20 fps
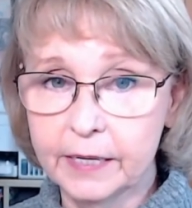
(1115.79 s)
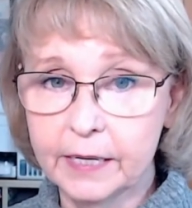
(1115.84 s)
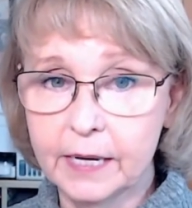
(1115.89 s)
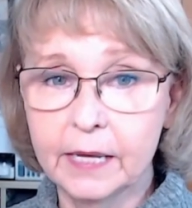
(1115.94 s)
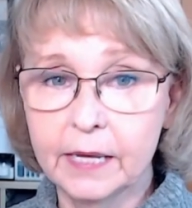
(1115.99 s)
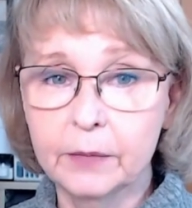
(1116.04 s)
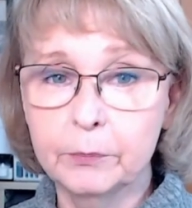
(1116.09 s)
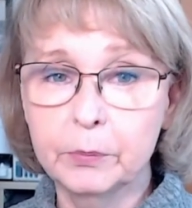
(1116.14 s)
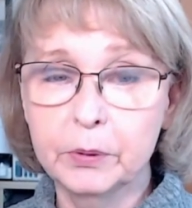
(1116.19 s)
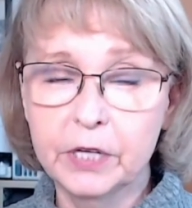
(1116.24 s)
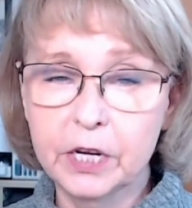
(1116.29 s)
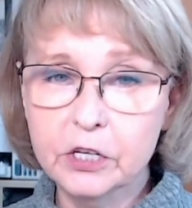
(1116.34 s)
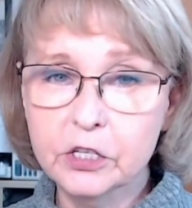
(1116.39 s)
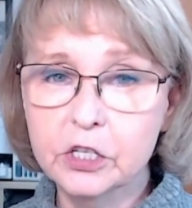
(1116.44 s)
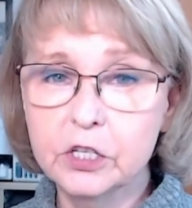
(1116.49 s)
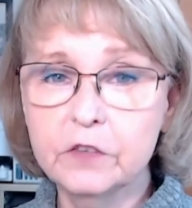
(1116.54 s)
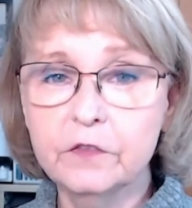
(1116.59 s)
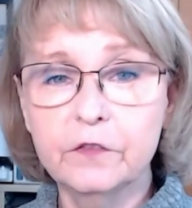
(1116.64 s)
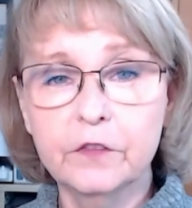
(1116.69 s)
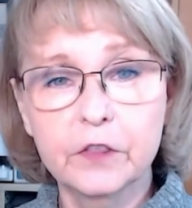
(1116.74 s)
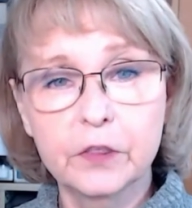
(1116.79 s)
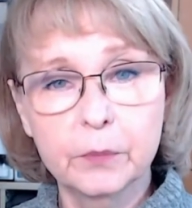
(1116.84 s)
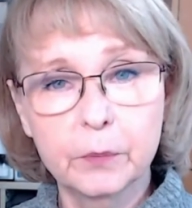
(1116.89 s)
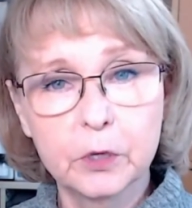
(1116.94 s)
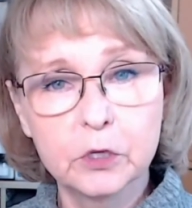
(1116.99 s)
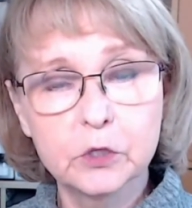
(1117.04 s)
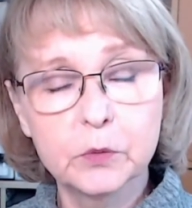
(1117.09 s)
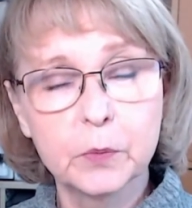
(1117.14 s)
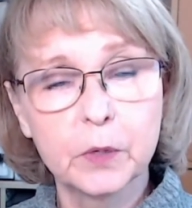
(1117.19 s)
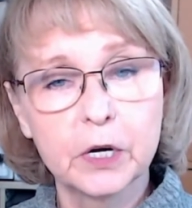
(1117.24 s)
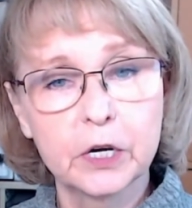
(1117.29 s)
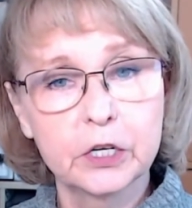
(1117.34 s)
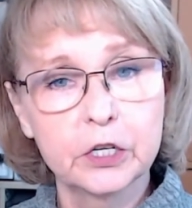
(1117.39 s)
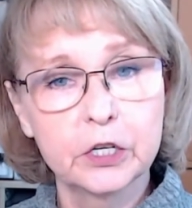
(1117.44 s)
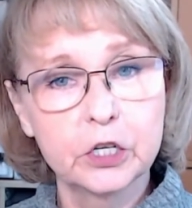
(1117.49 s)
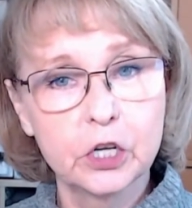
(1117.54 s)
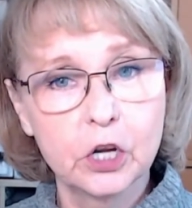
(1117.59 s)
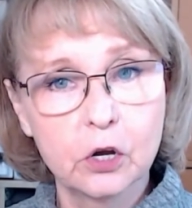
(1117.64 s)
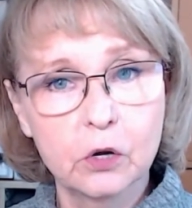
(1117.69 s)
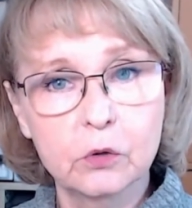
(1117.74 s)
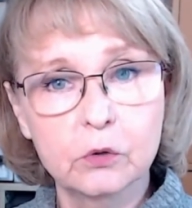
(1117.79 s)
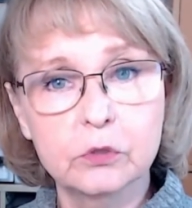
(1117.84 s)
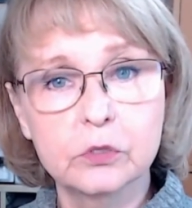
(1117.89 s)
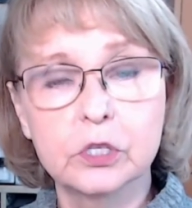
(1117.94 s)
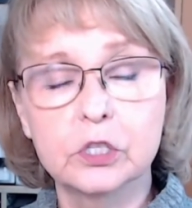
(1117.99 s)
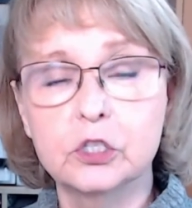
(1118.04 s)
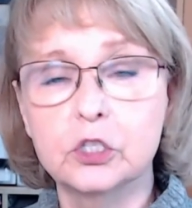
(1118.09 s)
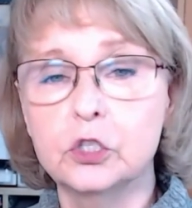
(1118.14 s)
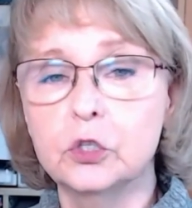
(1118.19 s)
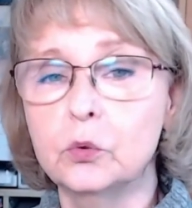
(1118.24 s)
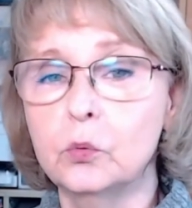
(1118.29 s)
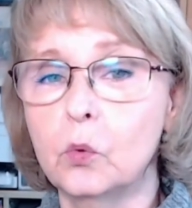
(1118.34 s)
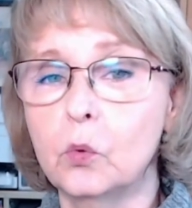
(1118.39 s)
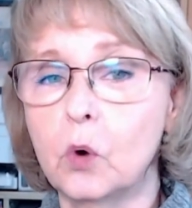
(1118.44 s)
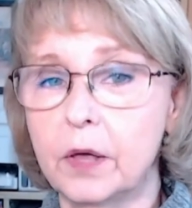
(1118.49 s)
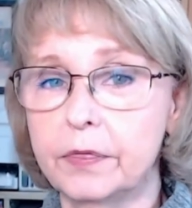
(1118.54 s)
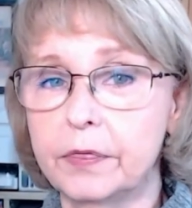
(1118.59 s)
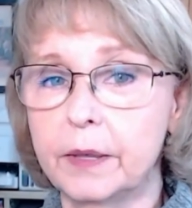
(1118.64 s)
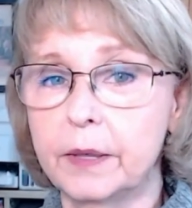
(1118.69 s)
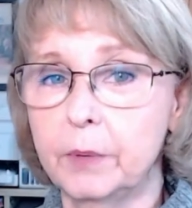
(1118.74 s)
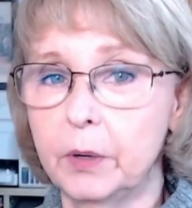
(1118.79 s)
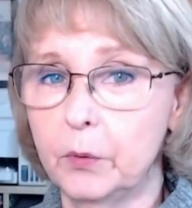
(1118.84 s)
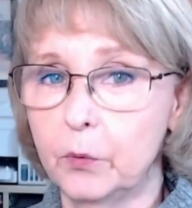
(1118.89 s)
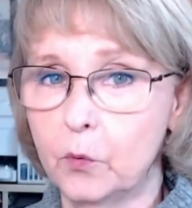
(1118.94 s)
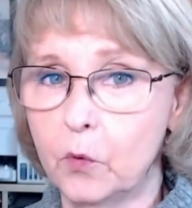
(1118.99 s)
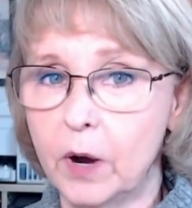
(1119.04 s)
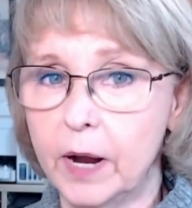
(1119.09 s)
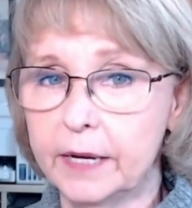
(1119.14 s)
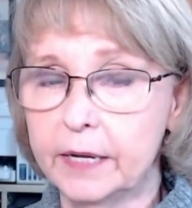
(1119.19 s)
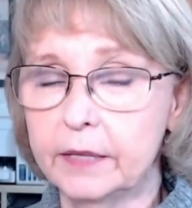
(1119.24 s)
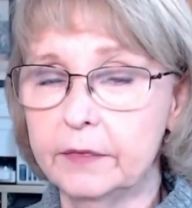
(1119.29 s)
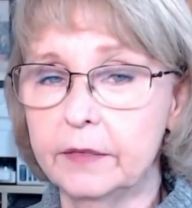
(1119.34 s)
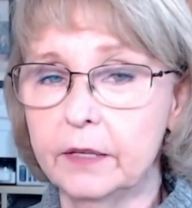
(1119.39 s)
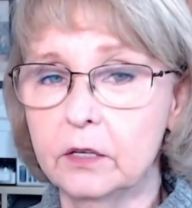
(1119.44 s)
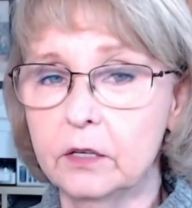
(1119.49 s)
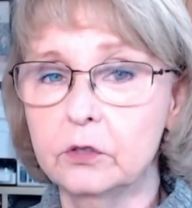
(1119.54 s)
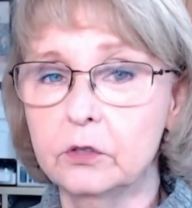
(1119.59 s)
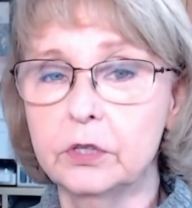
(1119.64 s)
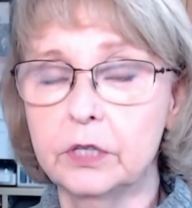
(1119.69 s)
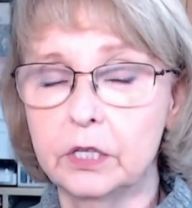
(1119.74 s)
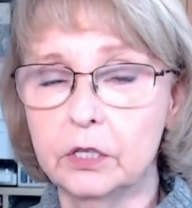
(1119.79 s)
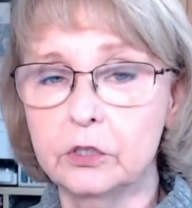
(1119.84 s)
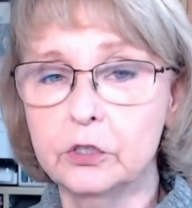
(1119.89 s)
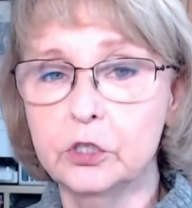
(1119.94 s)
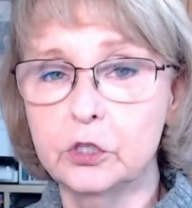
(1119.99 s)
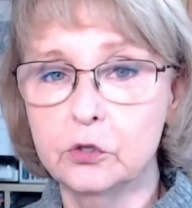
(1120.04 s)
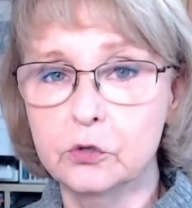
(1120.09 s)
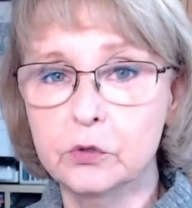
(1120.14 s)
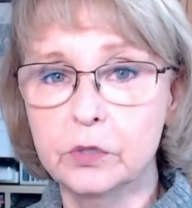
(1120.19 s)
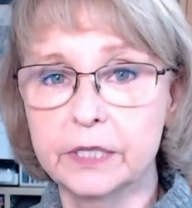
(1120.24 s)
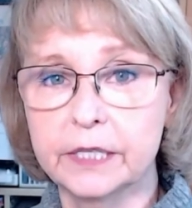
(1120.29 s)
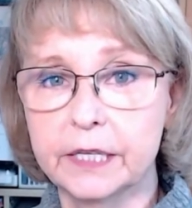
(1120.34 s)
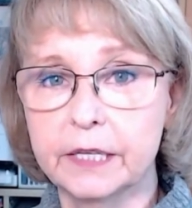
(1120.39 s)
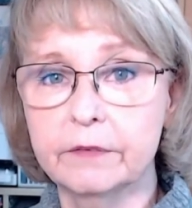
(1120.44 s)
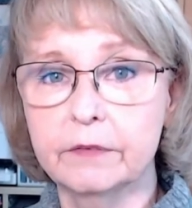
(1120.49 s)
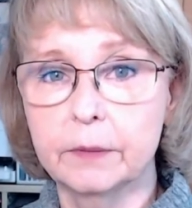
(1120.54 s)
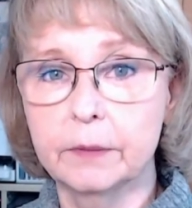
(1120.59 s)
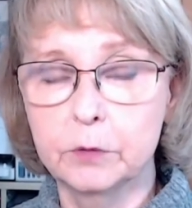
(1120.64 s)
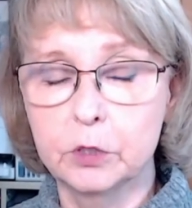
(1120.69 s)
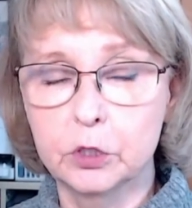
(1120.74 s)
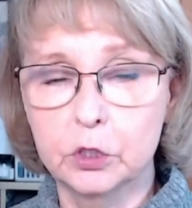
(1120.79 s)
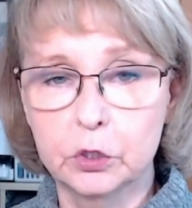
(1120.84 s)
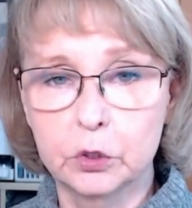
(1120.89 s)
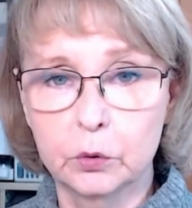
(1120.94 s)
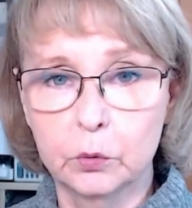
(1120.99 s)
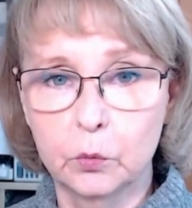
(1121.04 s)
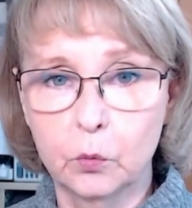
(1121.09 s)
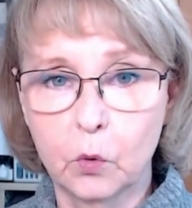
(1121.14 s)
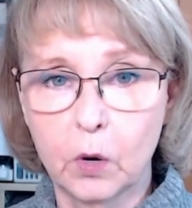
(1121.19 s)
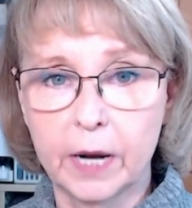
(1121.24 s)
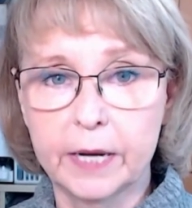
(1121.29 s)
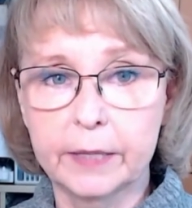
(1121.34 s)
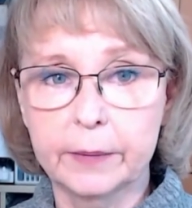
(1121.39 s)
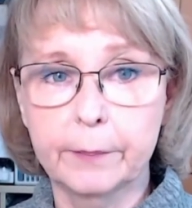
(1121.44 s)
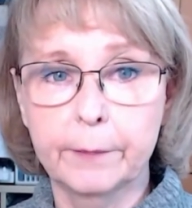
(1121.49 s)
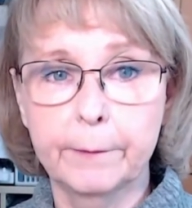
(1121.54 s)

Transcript: And production, for the most part, knows that you want them in white, and they'll usually give them to you in white.